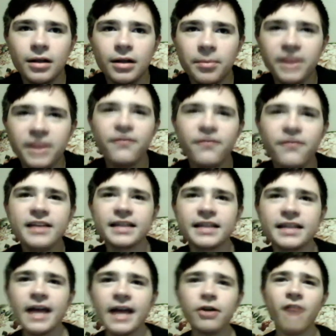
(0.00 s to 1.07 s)
But he fakes the
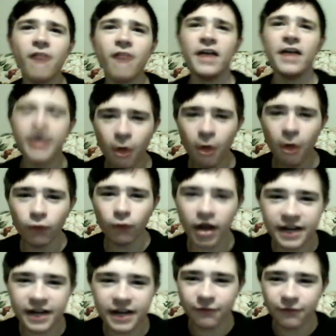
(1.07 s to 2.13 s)
handoff, and he'll
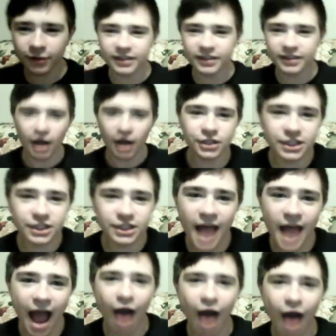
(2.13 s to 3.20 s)
run in for the
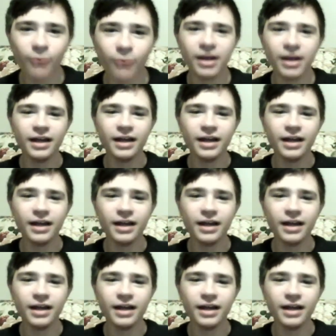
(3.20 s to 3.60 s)
touchdown.